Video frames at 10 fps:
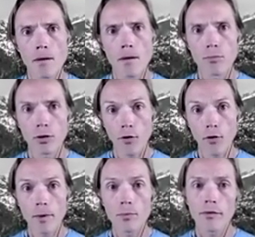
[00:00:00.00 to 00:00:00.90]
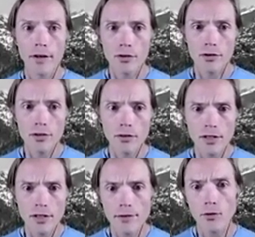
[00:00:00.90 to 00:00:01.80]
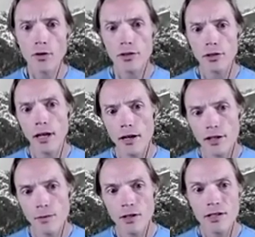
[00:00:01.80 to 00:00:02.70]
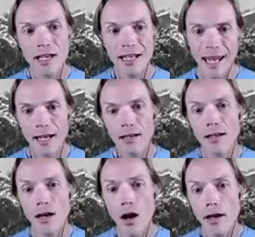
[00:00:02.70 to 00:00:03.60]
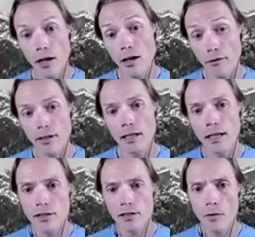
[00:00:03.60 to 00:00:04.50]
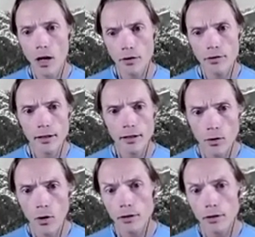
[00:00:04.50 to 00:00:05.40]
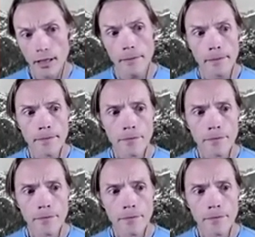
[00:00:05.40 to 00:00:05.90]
performing professional services for certain customers, it can and often is subcontracted to our team.